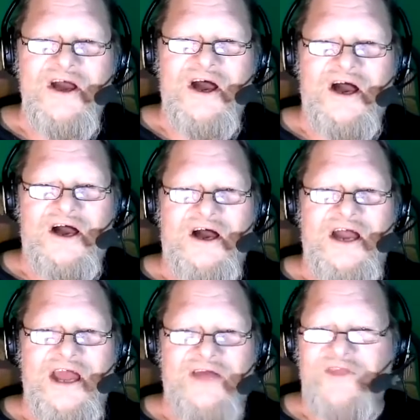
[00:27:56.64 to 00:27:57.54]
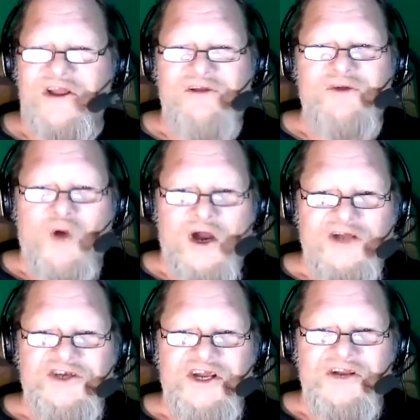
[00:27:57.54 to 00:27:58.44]
ethnically
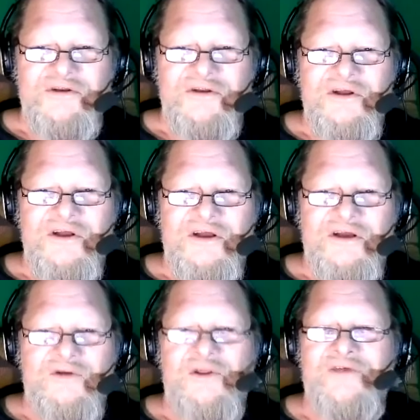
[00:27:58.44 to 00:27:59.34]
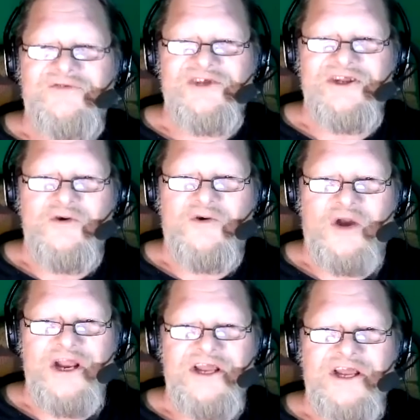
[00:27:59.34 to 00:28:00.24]
Russian, who lives in
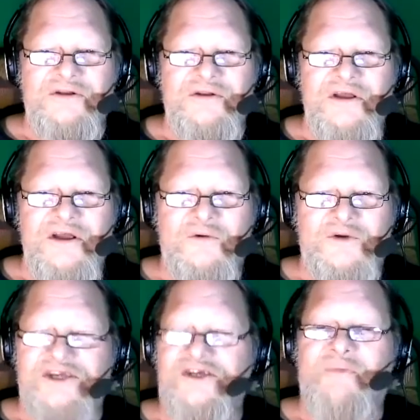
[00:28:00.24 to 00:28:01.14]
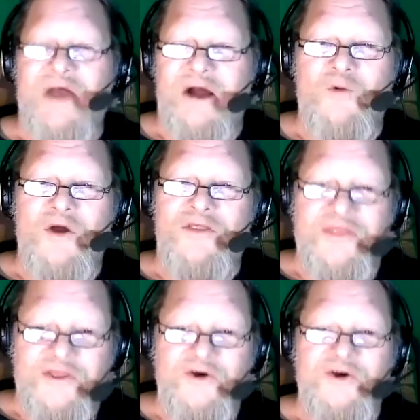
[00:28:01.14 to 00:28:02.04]
Ukraine, which is about
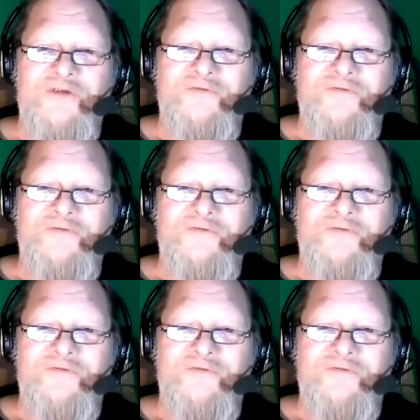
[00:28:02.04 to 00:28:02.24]
1/3 of